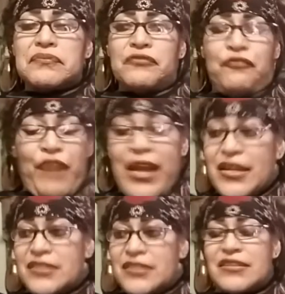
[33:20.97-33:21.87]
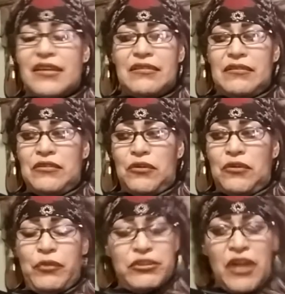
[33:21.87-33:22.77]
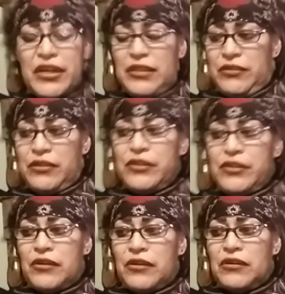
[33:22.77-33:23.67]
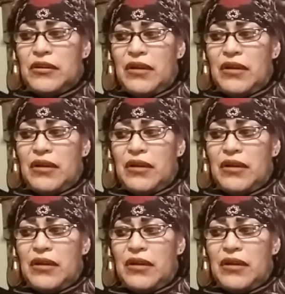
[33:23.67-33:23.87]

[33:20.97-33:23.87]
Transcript: Friends, we were talking earlier